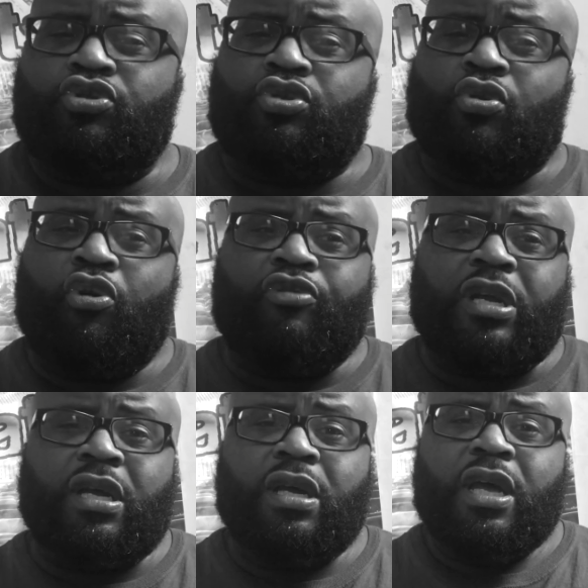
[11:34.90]

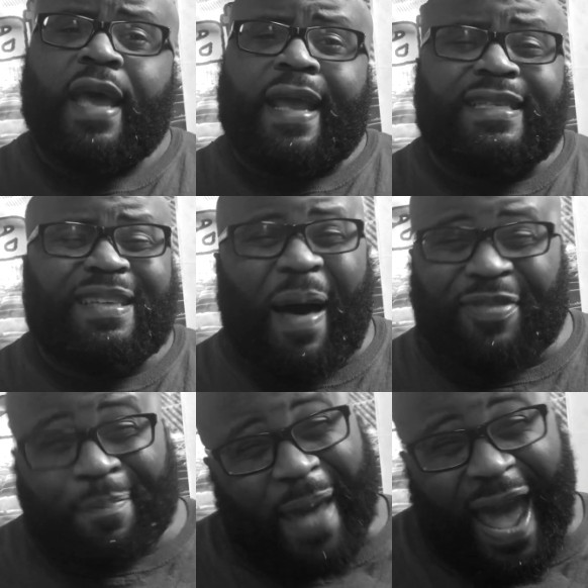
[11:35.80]
story. And it's about
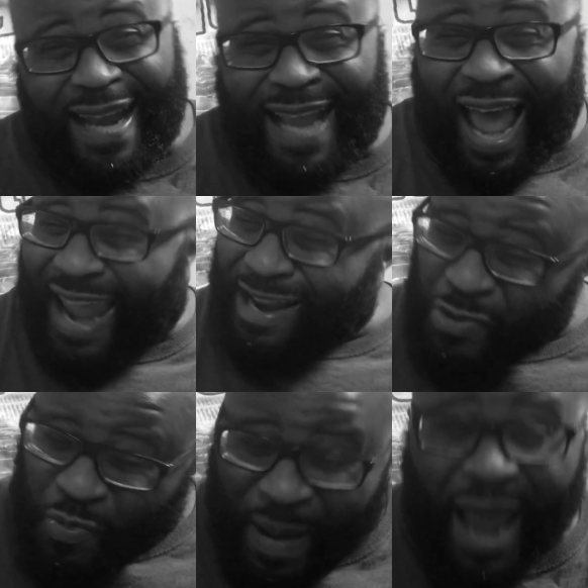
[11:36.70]
the bad guy, a
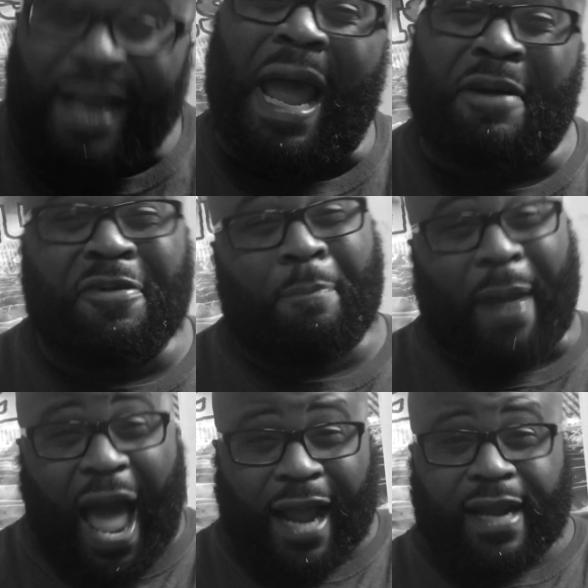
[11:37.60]
new bad guy on the
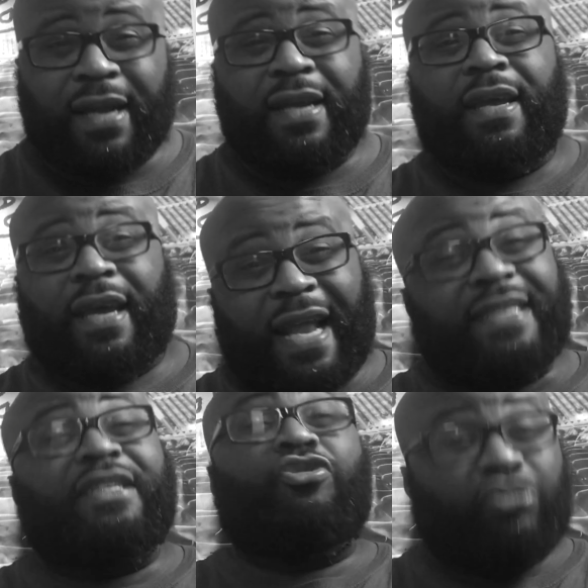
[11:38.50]
block. And
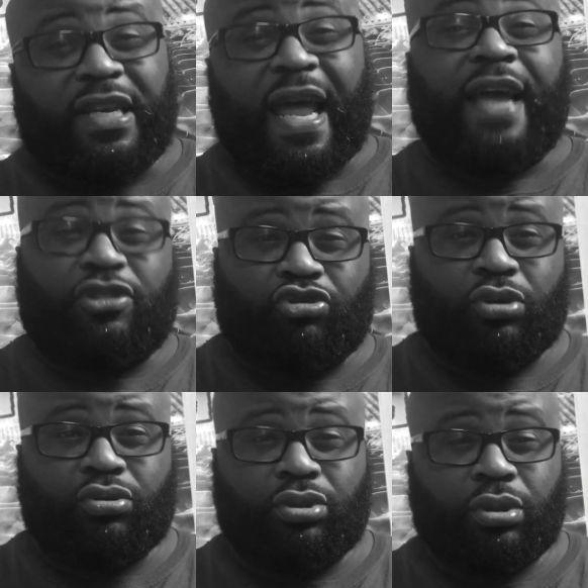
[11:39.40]
that's the Houston
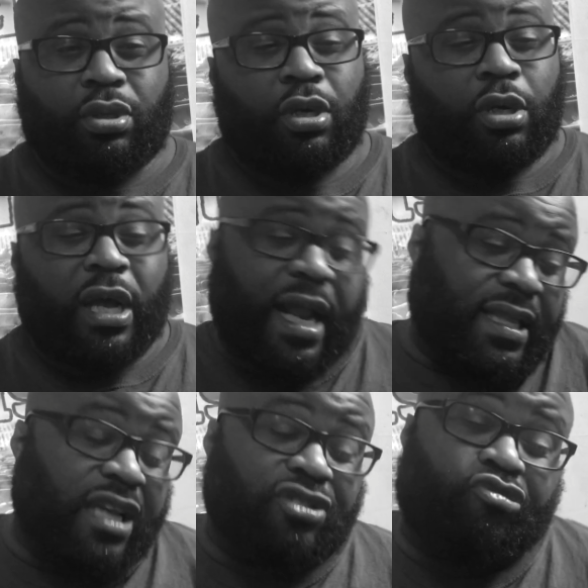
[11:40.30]
Astros. And I
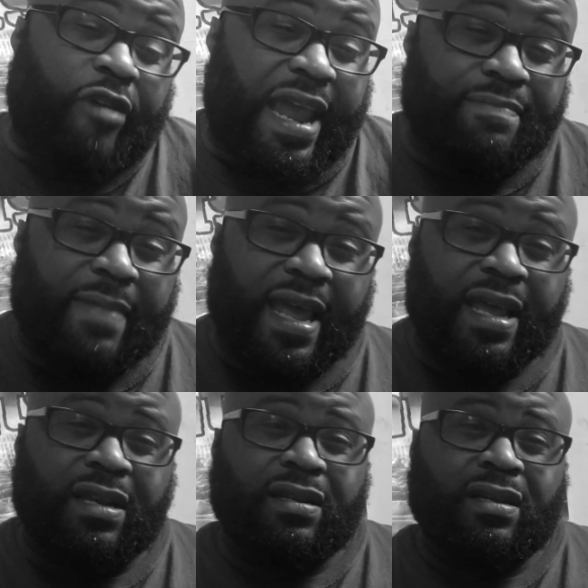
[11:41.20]
think it's great,
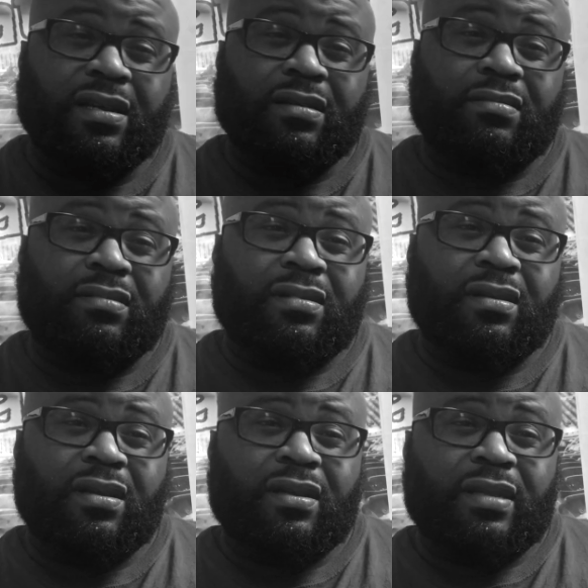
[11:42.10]
man.
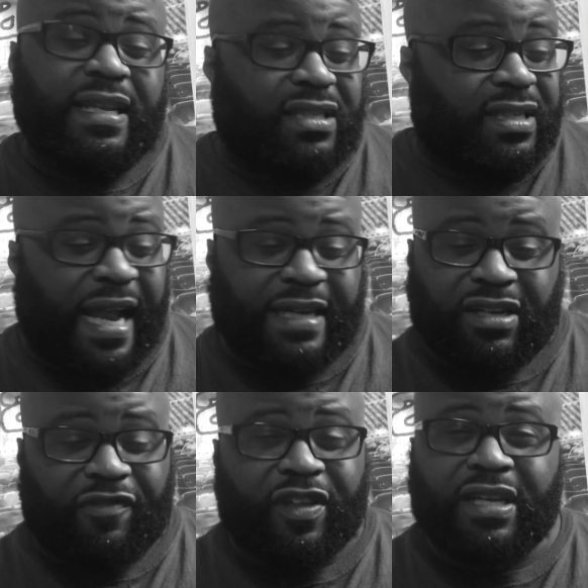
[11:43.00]
They snatched
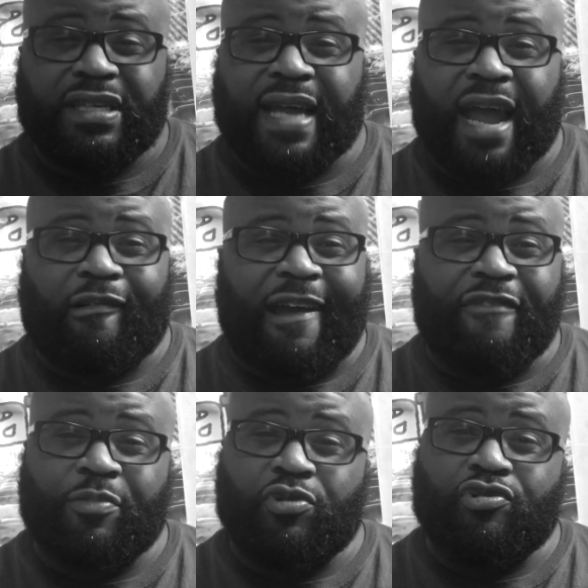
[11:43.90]
the villain tag right
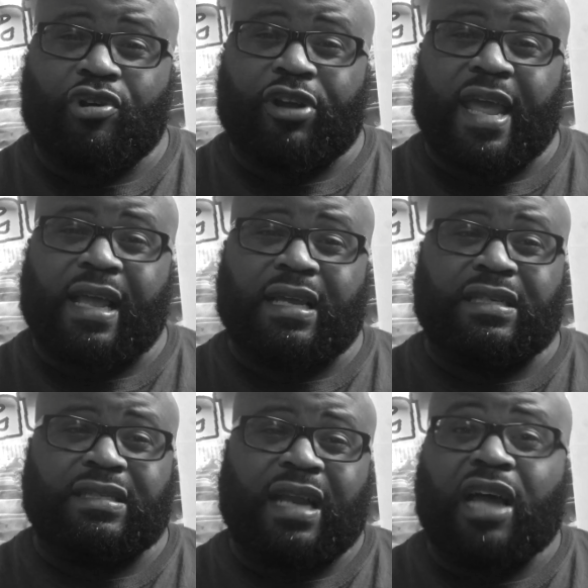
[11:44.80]
from the New York
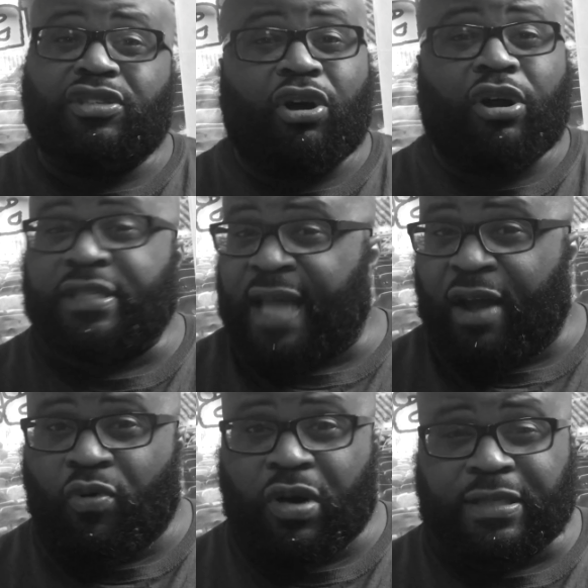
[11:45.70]
Yankees. And as hard as
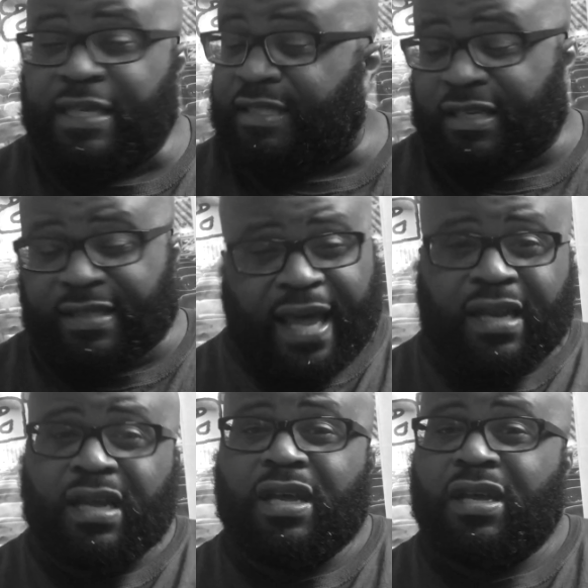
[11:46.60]
that was, they took
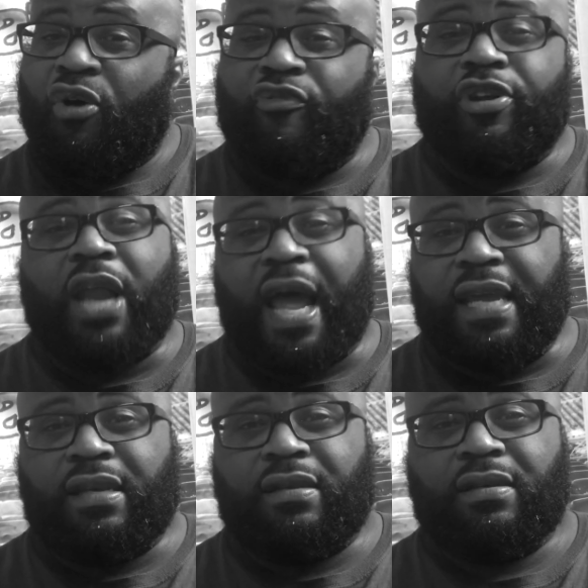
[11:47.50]
that overnight.